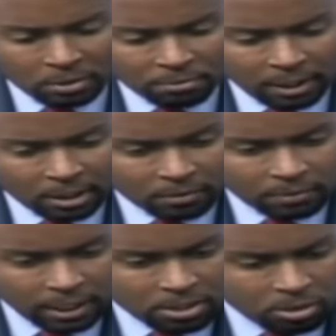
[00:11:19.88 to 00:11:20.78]
about the failure
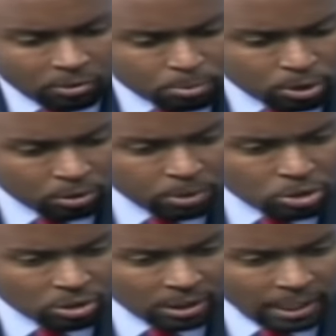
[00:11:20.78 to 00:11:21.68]
of the Anti-Corruption
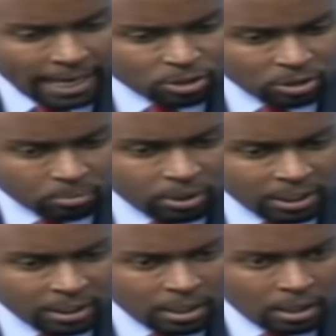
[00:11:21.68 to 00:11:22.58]
Commission in actually
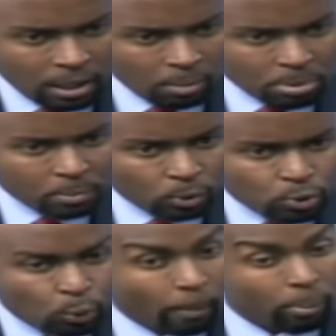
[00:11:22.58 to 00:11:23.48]
bringing uh,
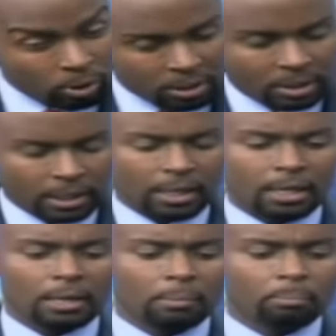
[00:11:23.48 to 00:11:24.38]
people to book.
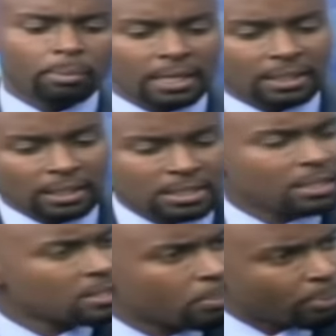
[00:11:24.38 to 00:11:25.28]
Uh, but
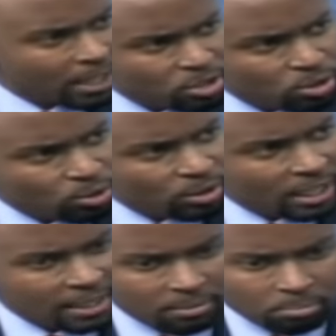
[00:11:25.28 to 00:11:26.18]
is it a surprise to you
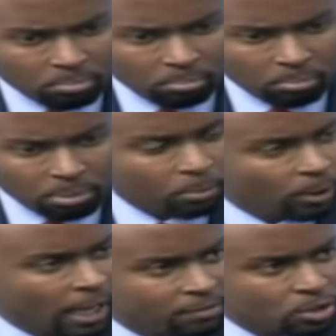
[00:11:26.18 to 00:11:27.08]
that
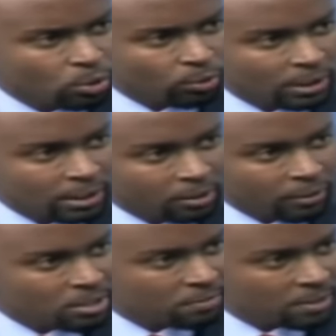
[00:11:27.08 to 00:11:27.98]
people hadn't shown the
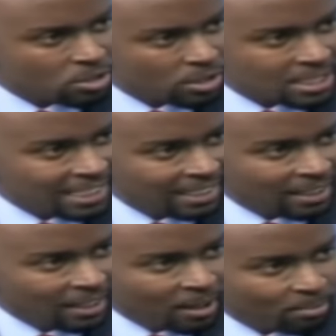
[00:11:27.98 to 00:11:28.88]
greatest of interest
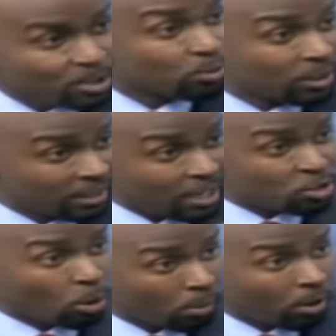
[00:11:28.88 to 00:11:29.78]
in pursuing
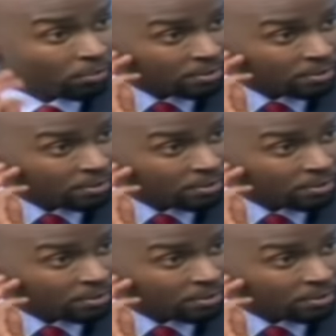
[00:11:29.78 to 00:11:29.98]
that top